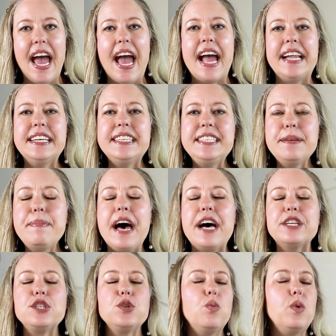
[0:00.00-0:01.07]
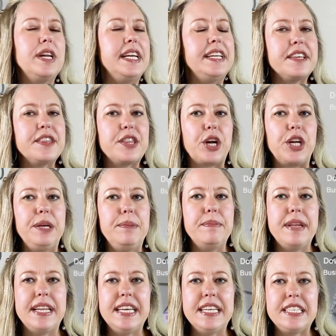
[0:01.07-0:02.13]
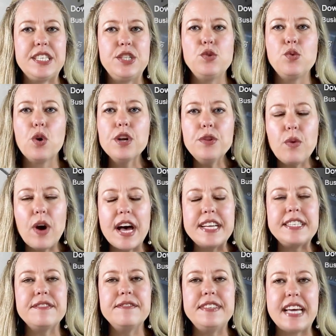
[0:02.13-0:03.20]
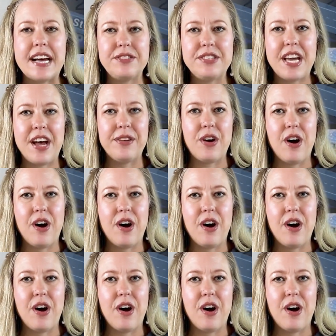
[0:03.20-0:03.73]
and it's about 20 to 30 minutes northwest of downtown